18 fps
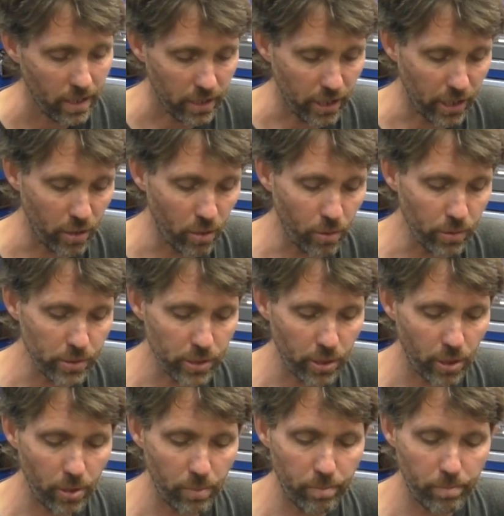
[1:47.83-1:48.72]
You can
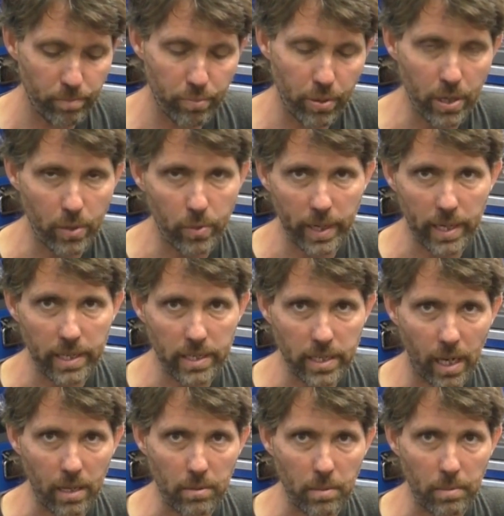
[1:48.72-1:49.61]
also pretty
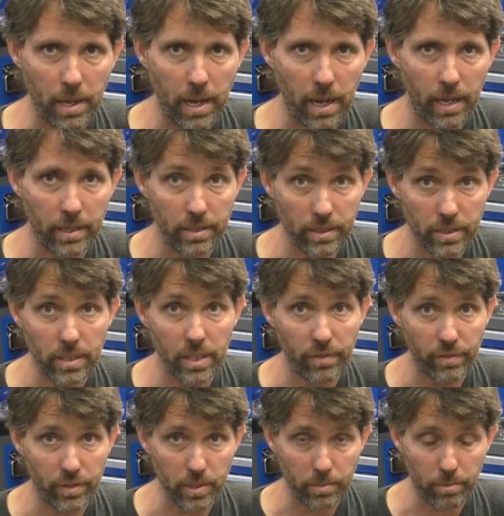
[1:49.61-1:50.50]
quickly take them apart and
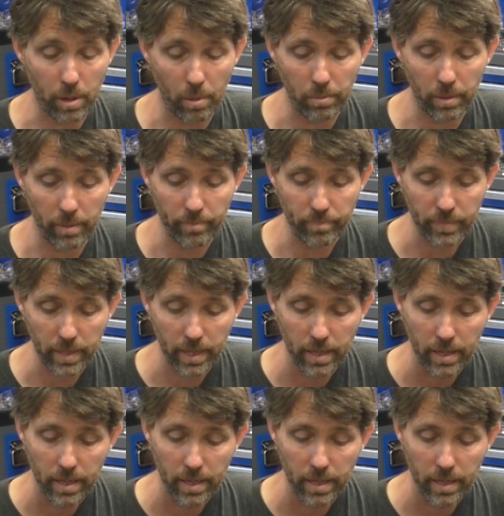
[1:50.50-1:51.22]
see if there's a problem.